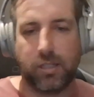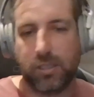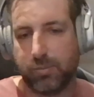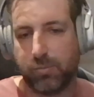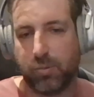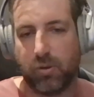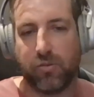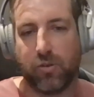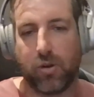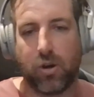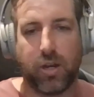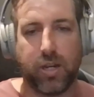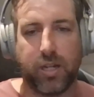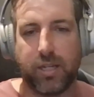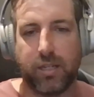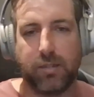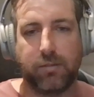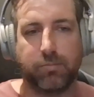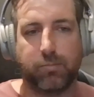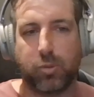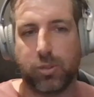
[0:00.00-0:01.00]
is
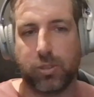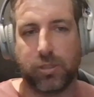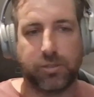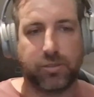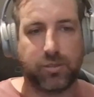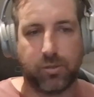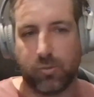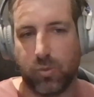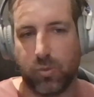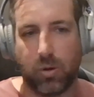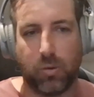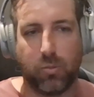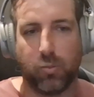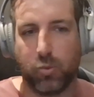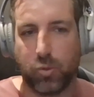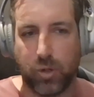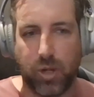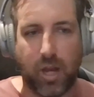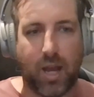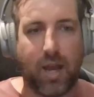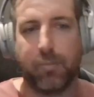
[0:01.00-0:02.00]
providing input as to what
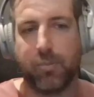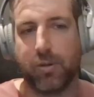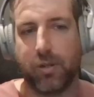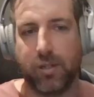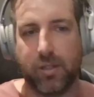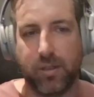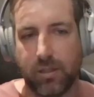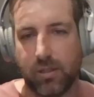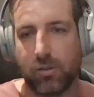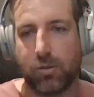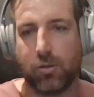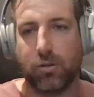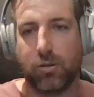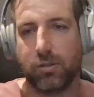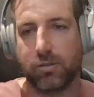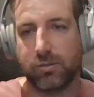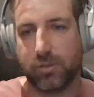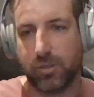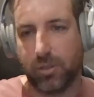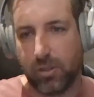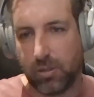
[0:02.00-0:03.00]
would happen in the
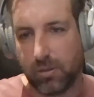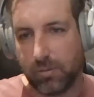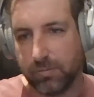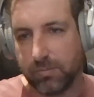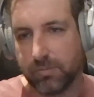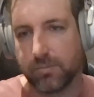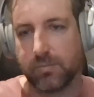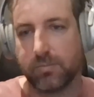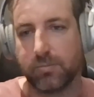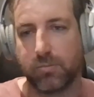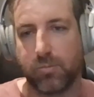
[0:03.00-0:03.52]
long-term